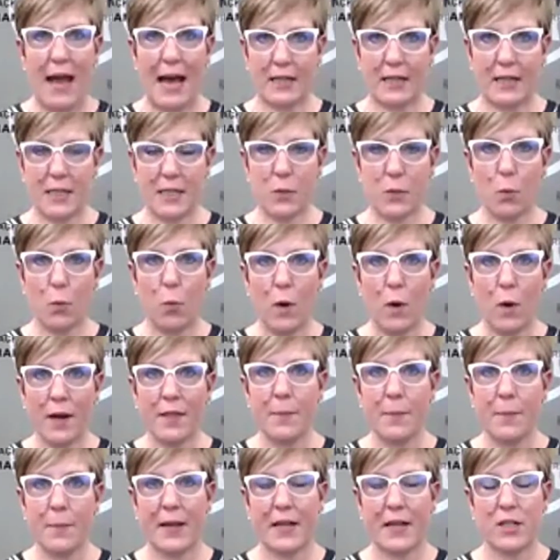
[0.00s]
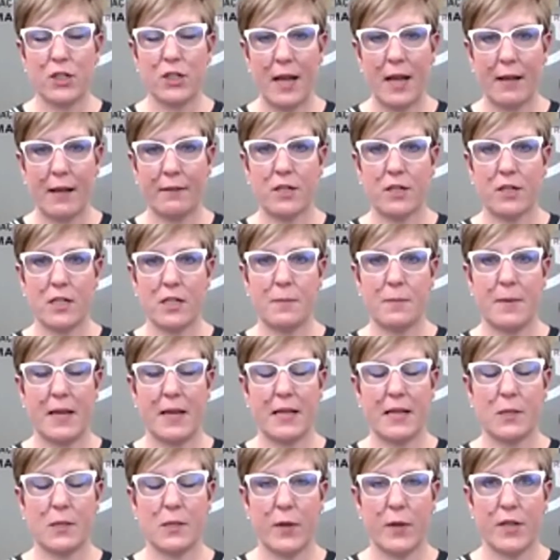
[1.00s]
that's one of the biggest challenges
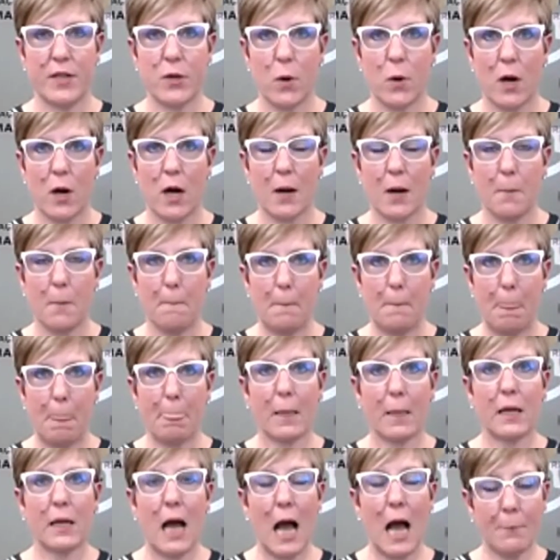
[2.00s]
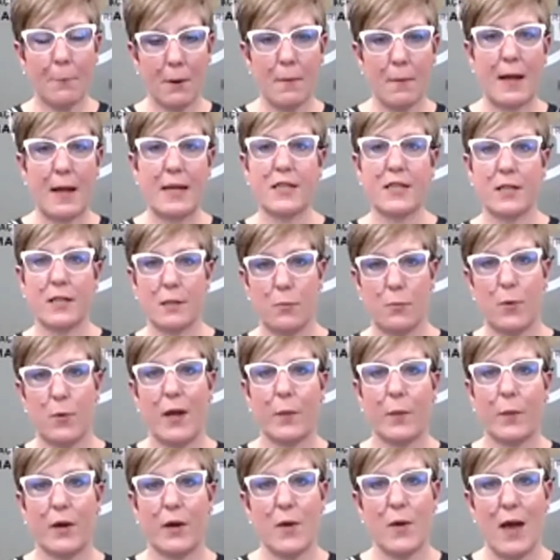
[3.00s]
because when you're compromised to the
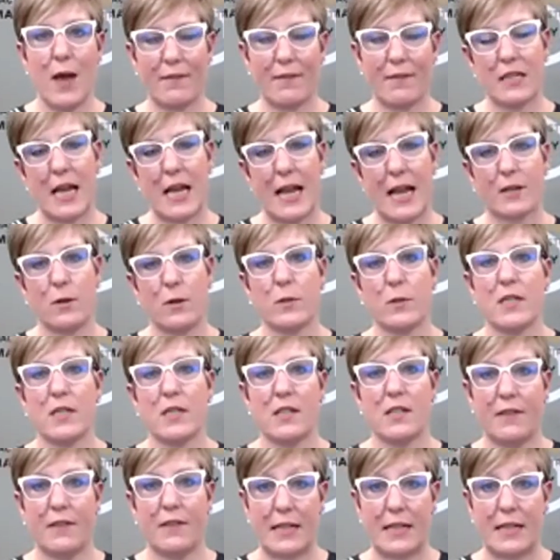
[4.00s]
point where you have a diagnosis of